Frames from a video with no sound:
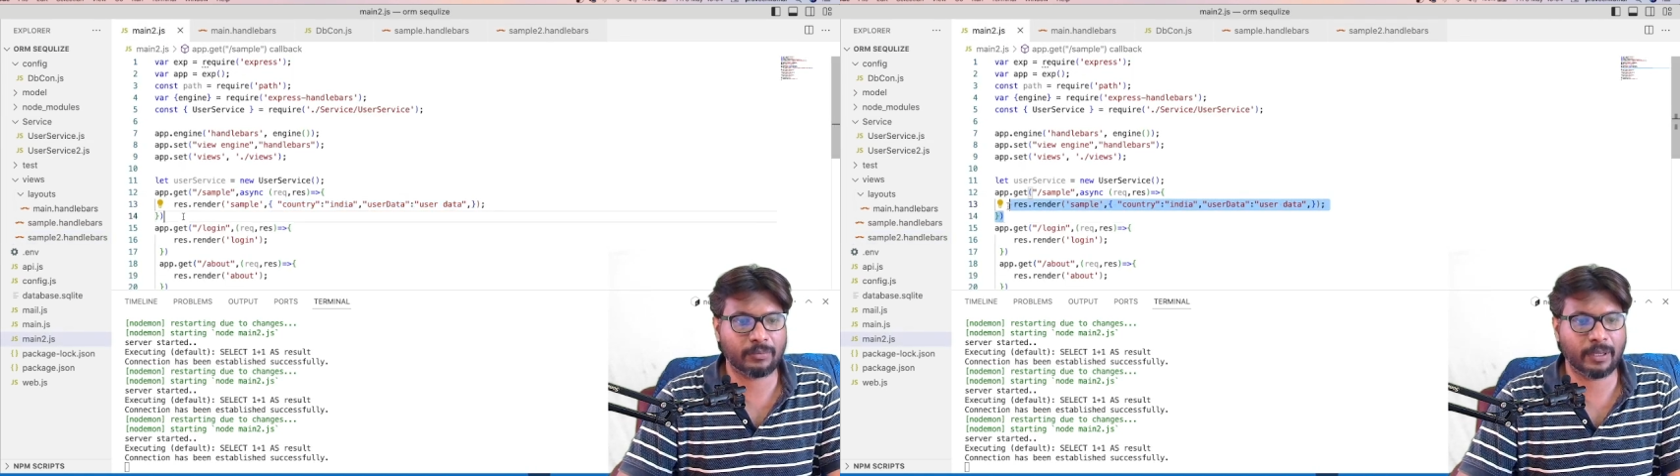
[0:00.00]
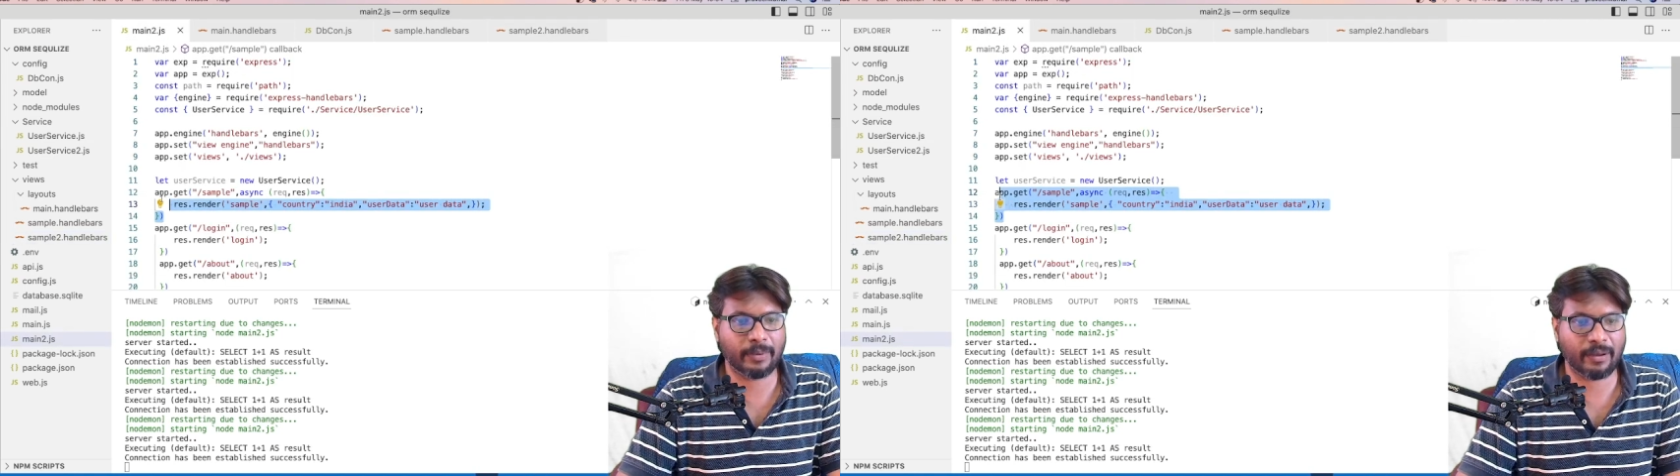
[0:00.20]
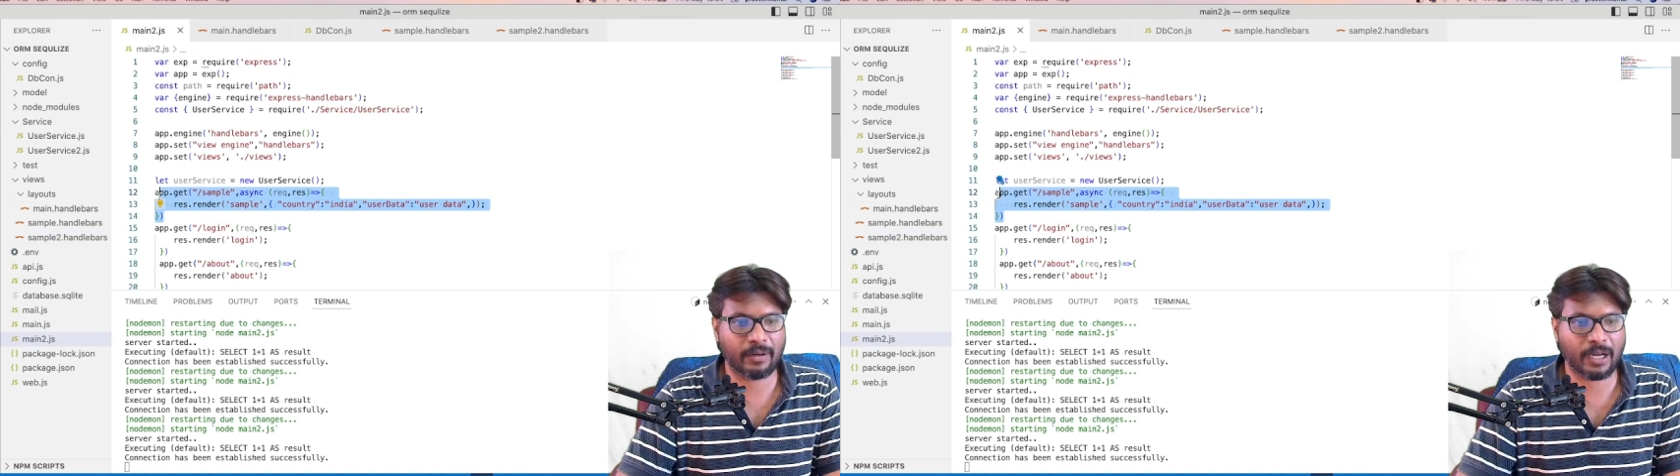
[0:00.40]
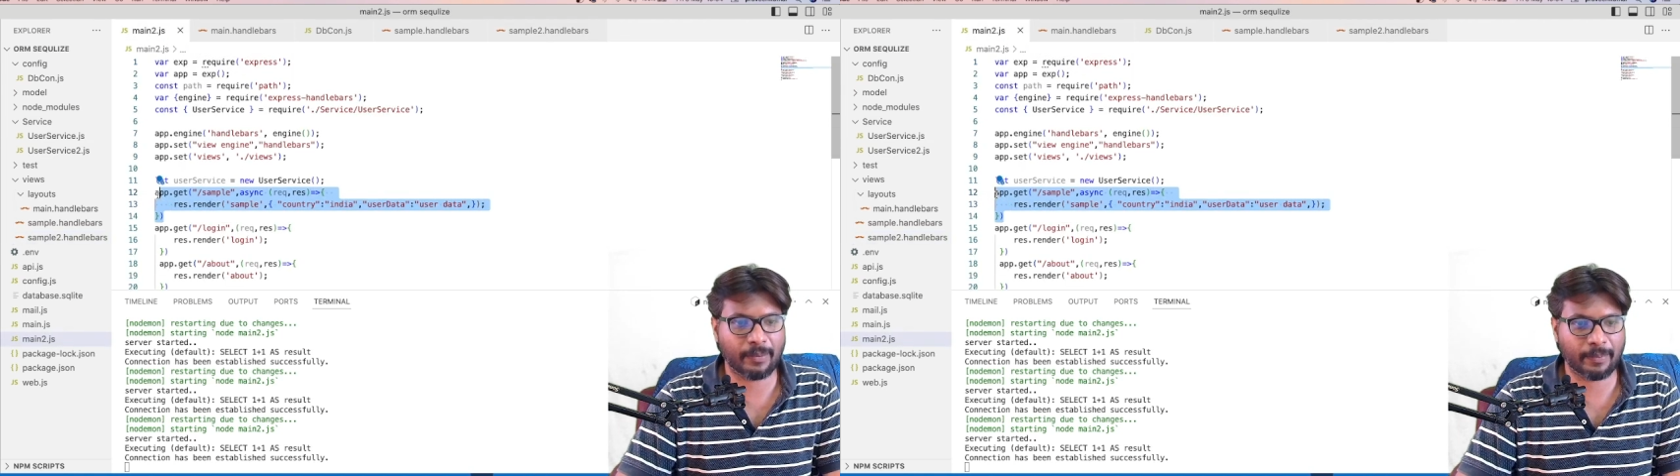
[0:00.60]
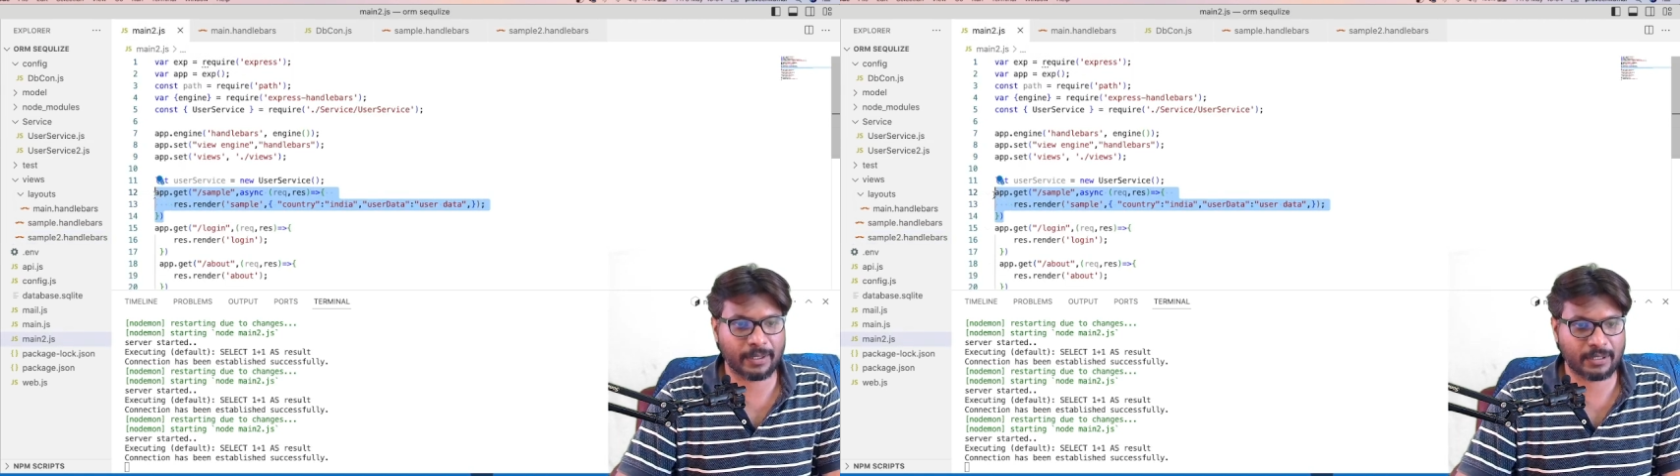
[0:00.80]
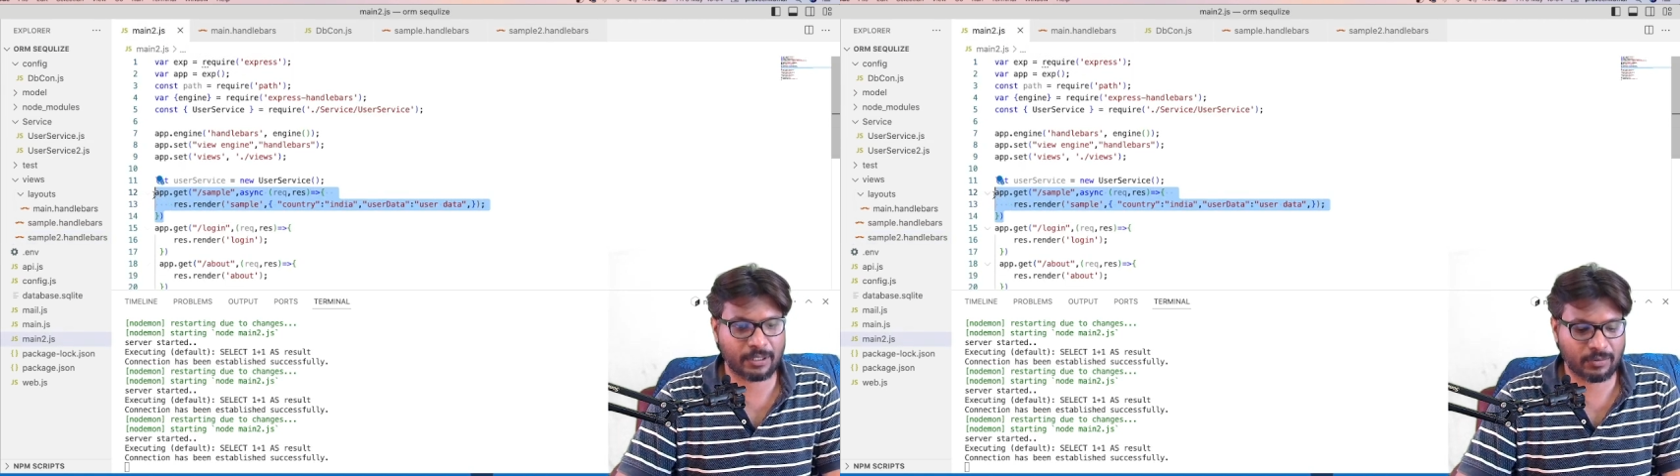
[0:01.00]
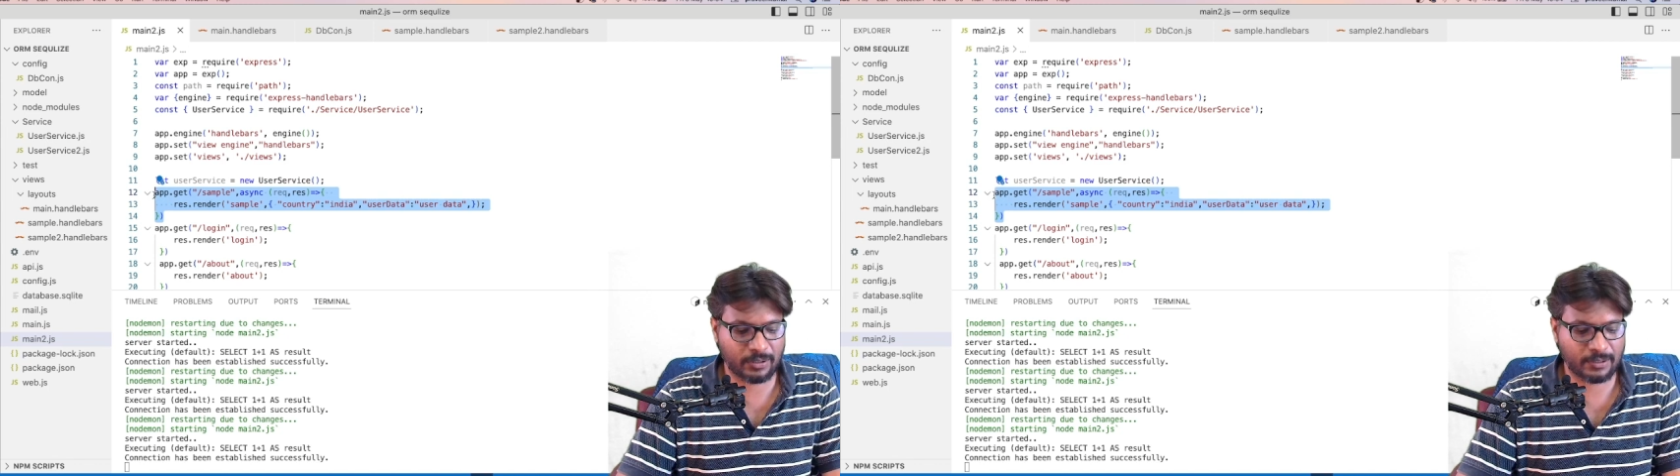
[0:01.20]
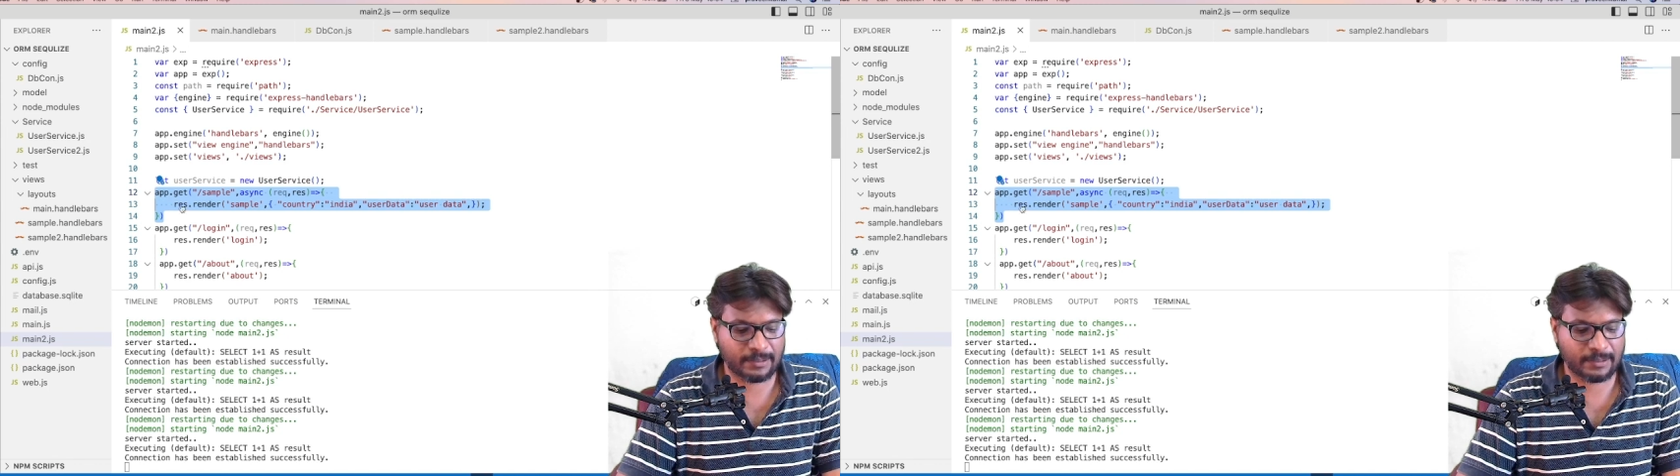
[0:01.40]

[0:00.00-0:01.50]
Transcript: Maybe I will copy paste this one,